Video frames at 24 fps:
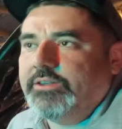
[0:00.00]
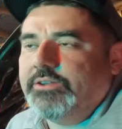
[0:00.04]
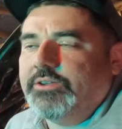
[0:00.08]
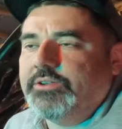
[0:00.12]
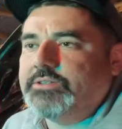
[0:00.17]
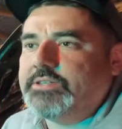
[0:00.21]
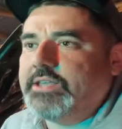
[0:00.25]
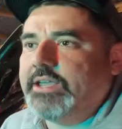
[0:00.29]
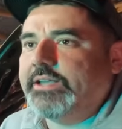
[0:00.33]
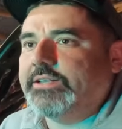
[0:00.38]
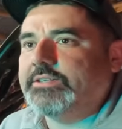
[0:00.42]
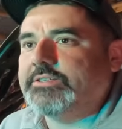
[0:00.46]
You
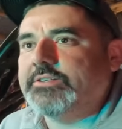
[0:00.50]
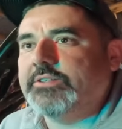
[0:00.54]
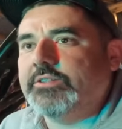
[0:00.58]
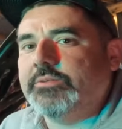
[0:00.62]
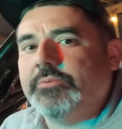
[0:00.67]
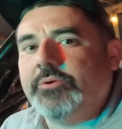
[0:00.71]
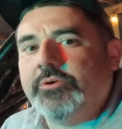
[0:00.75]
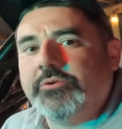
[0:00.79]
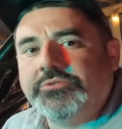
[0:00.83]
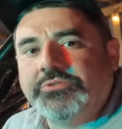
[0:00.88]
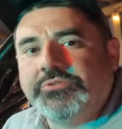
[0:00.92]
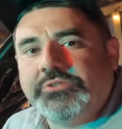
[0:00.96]
take it to the
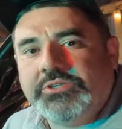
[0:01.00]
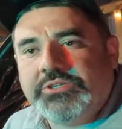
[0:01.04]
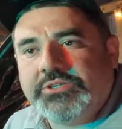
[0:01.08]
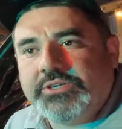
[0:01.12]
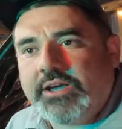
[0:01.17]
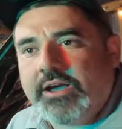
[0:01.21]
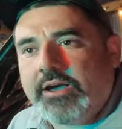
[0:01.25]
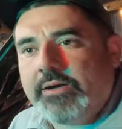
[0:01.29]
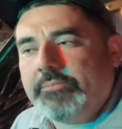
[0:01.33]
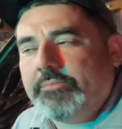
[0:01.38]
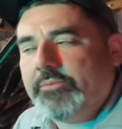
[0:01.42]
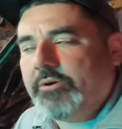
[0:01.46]
upholstery
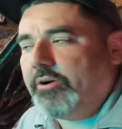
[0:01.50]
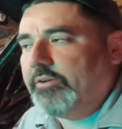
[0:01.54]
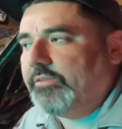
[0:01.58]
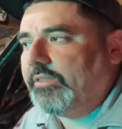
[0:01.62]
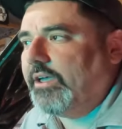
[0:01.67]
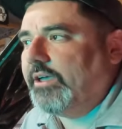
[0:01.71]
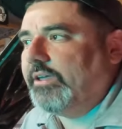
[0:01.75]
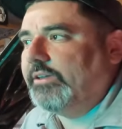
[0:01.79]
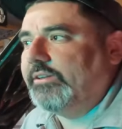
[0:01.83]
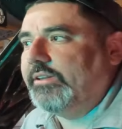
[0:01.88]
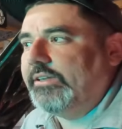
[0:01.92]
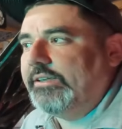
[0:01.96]
shop. Are they
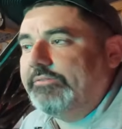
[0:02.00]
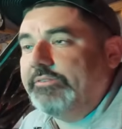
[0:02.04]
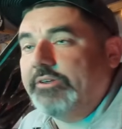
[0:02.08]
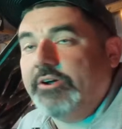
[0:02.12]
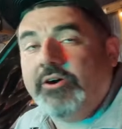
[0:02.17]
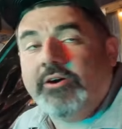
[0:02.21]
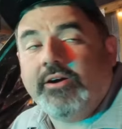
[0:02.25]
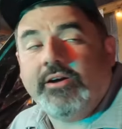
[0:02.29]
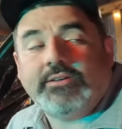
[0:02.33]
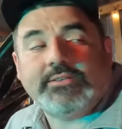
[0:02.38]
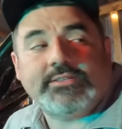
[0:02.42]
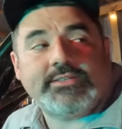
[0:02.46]
going to leave the
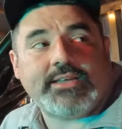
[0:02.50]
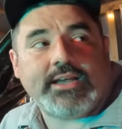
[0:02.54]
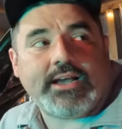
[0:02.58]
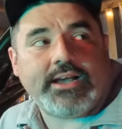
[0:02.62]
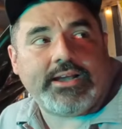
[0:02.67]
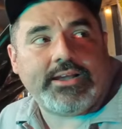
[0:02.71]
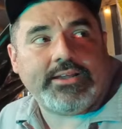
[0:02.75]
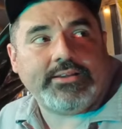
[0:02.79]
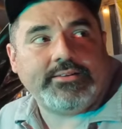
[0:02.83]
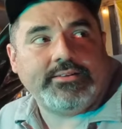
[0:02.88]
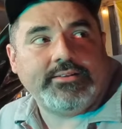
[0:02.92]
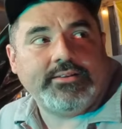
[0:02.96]
car
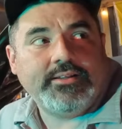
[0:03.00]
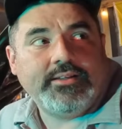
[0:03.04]
outside?